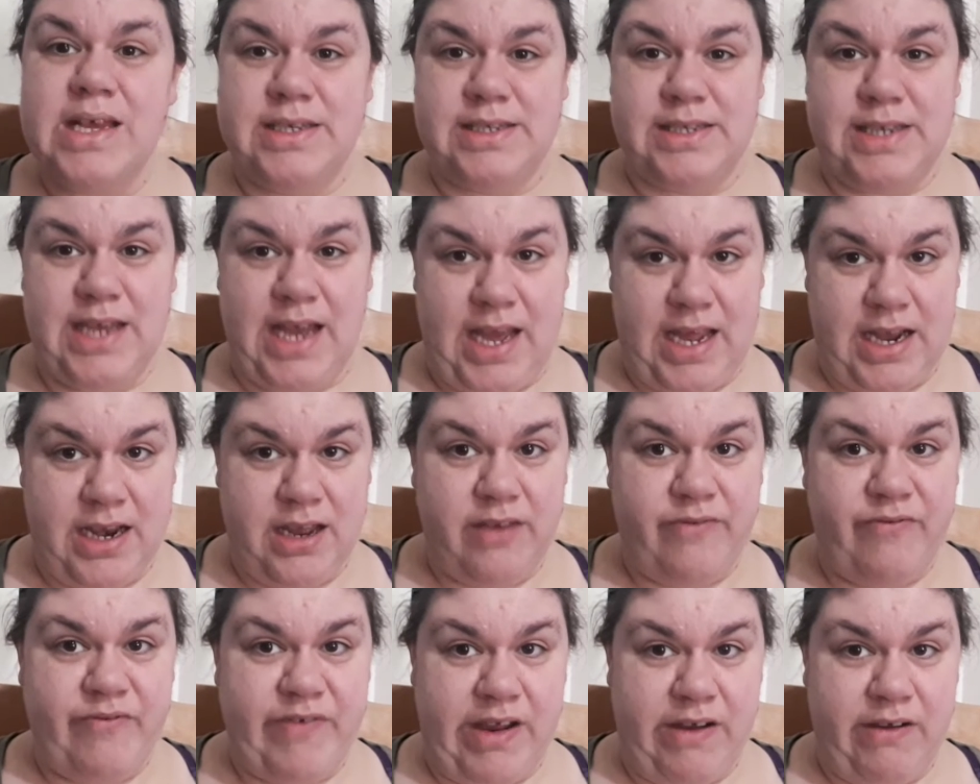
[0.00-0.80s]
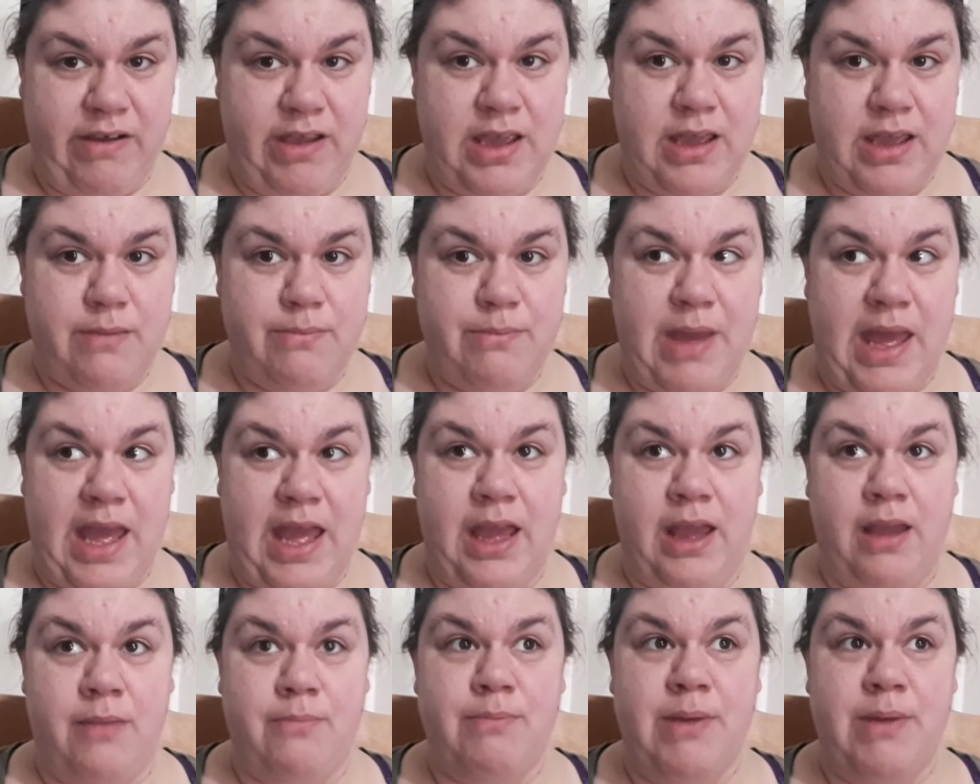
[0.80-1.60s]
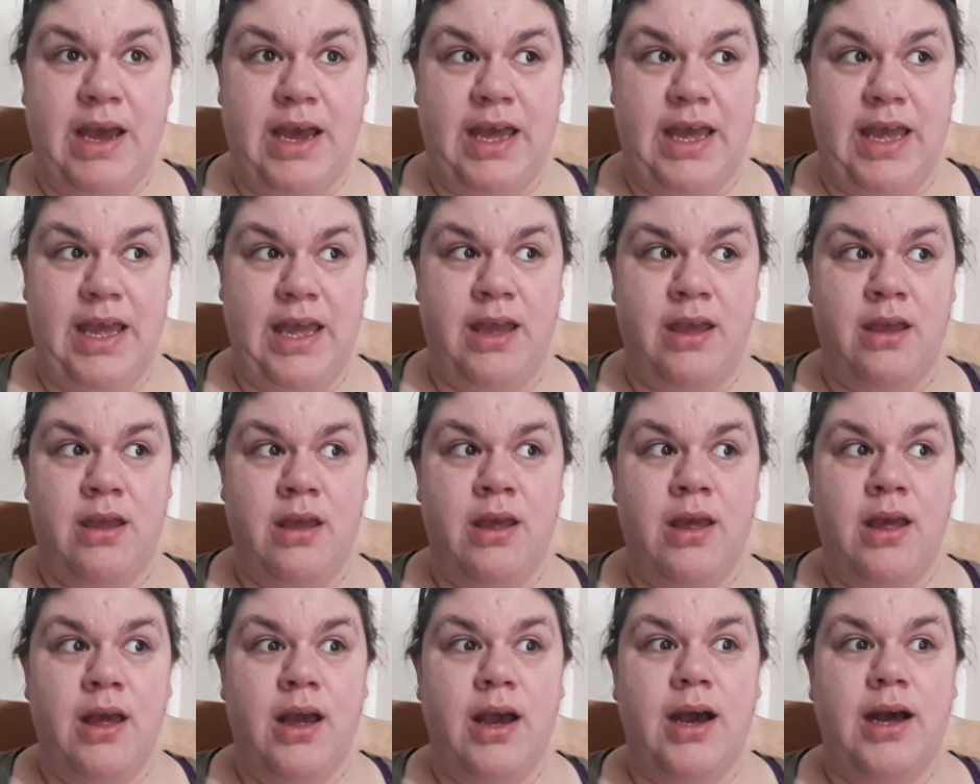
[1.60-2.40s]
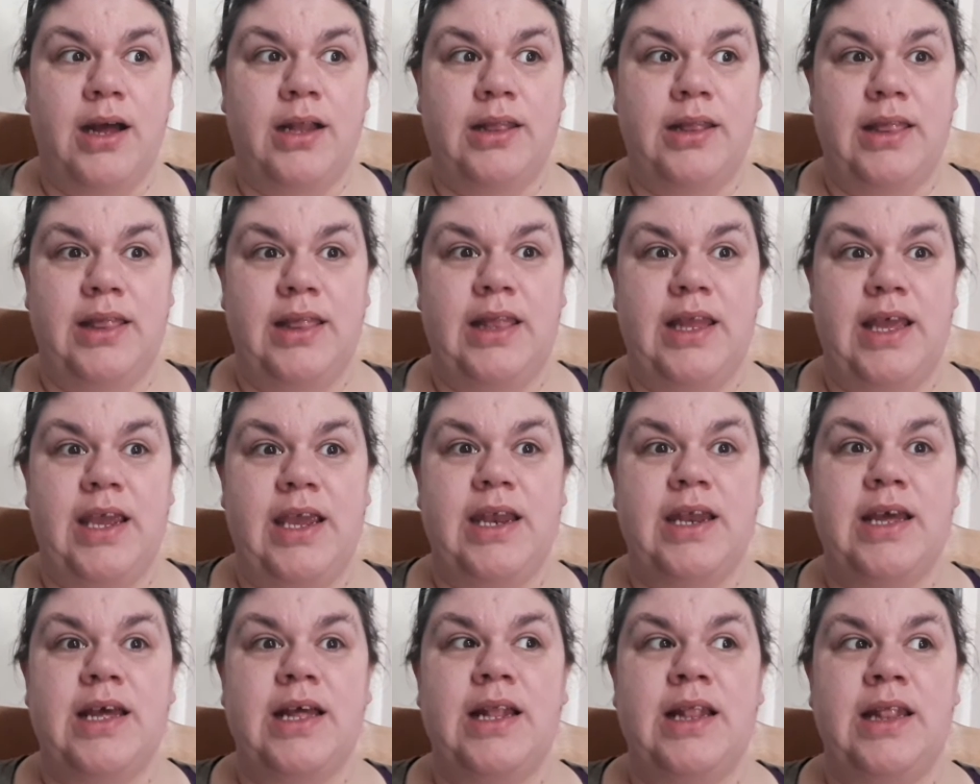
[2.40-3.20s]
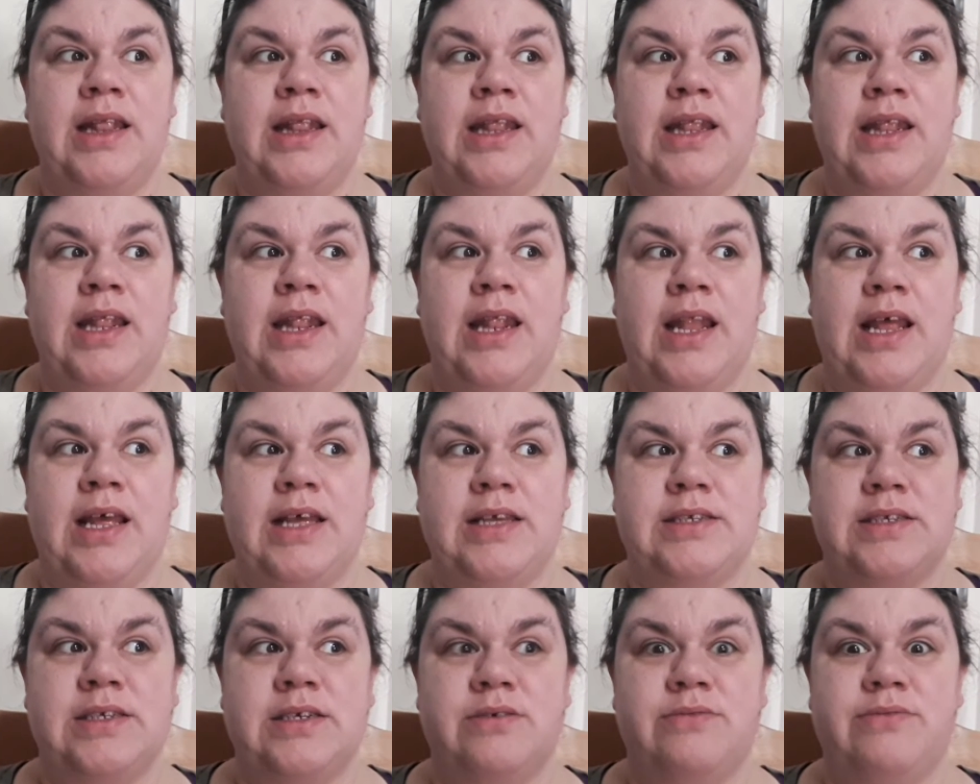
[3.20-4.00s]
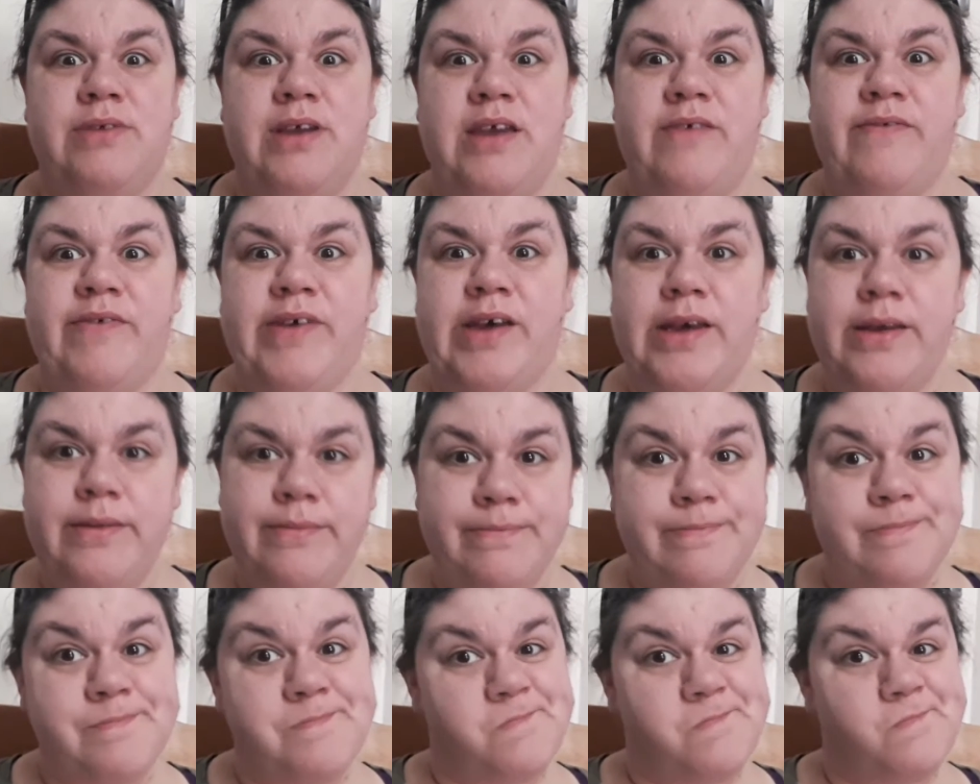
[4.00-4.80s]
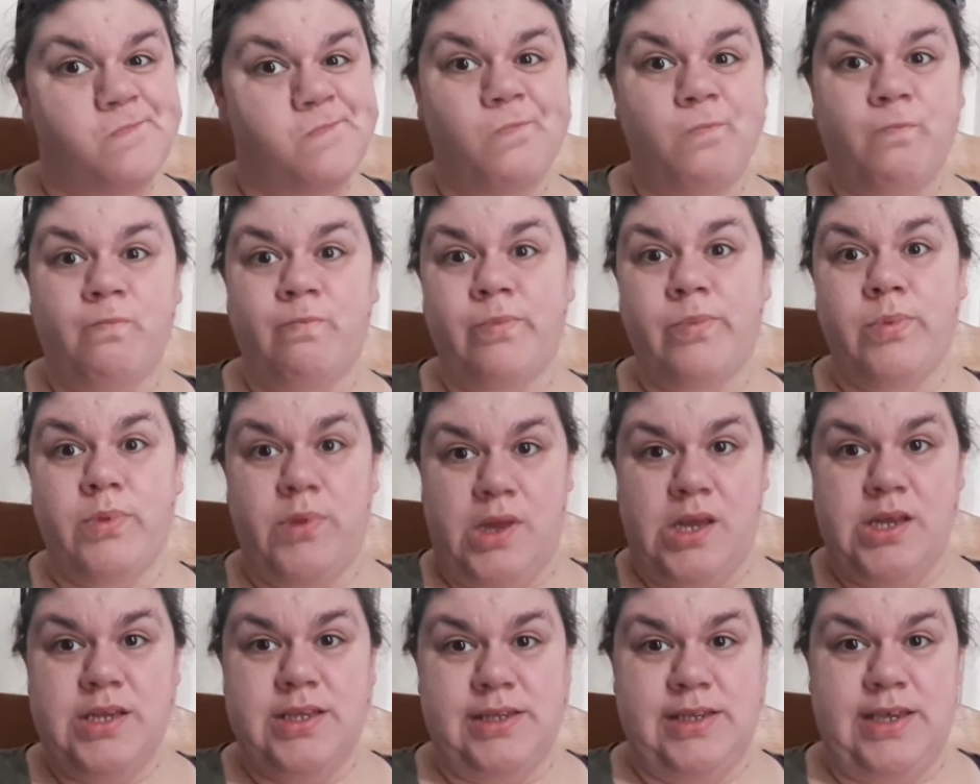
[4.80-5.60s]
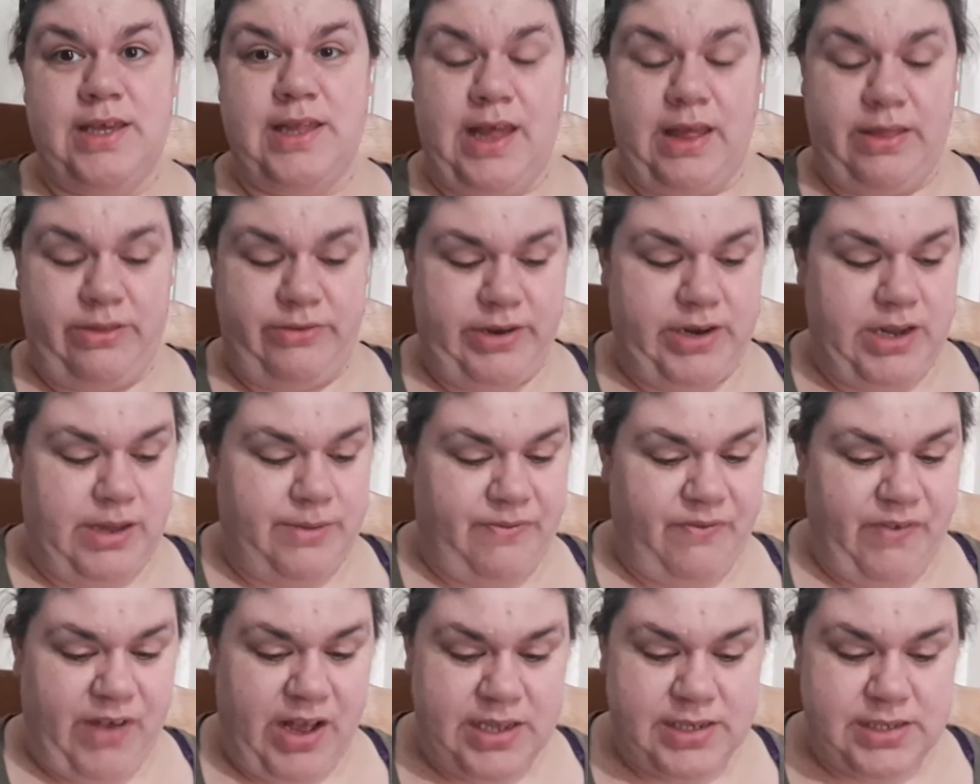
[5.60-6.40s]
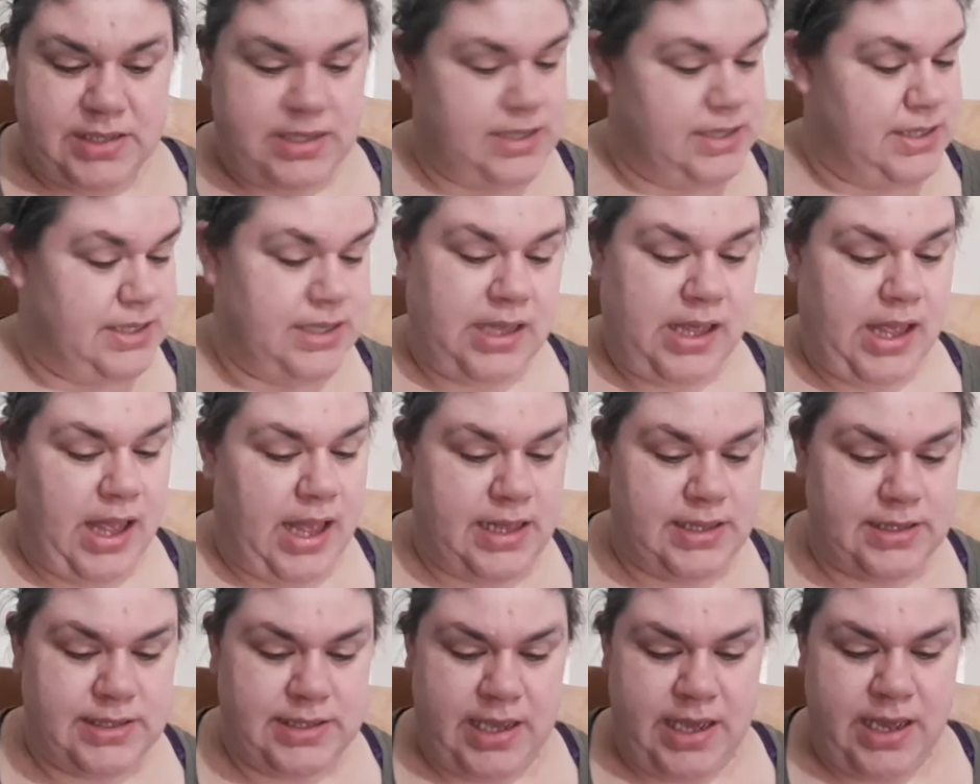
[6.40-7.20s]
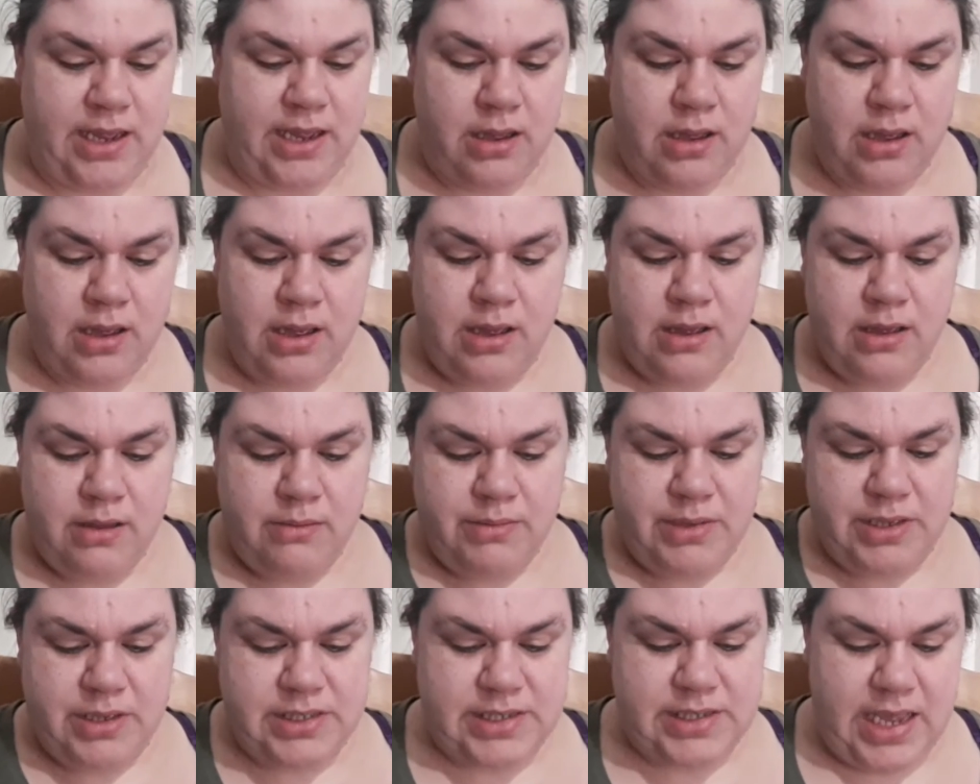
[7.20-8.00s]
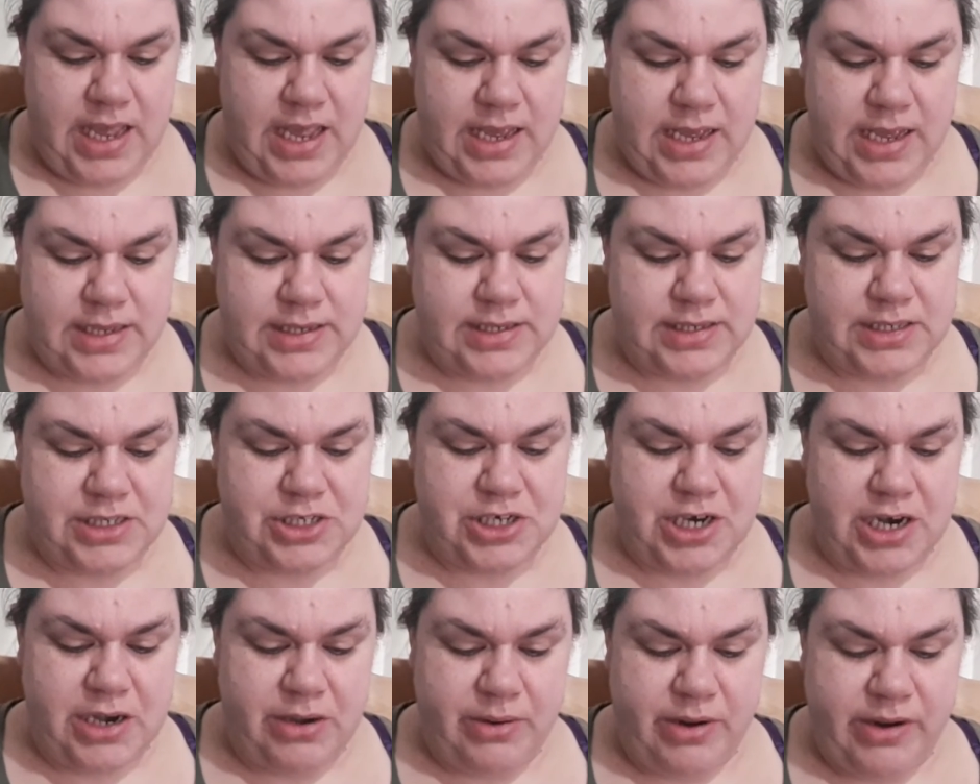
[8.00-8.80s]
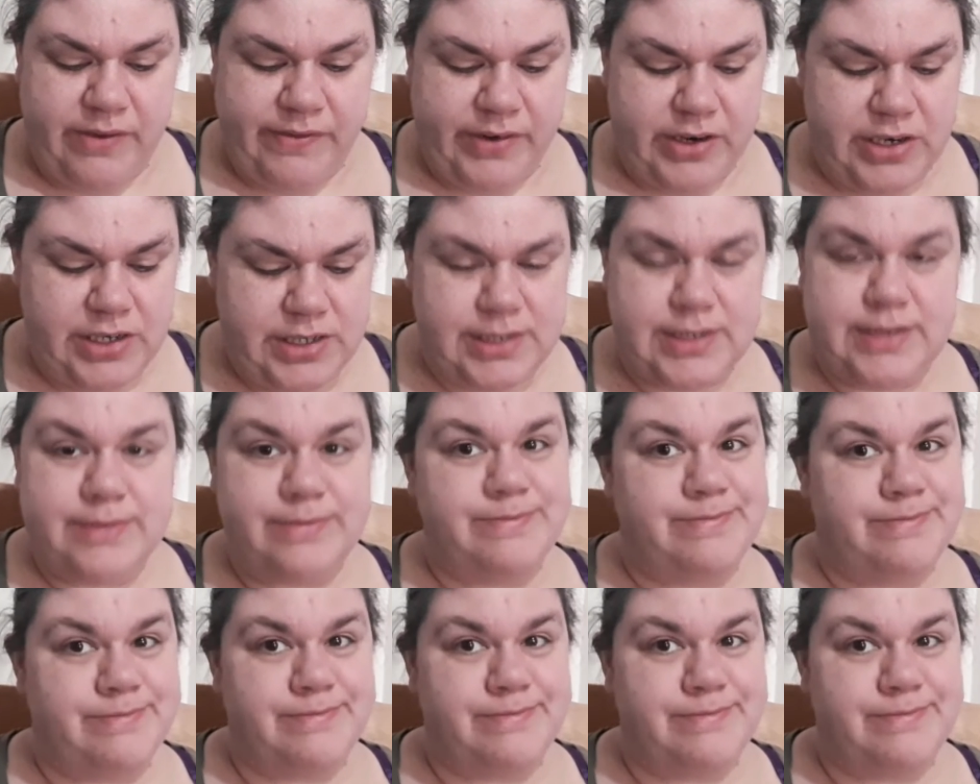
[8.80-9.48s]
Sad Fairy by Elena Lazareva. Say that three times fast. Still can't say it. Been saying it since January 1st.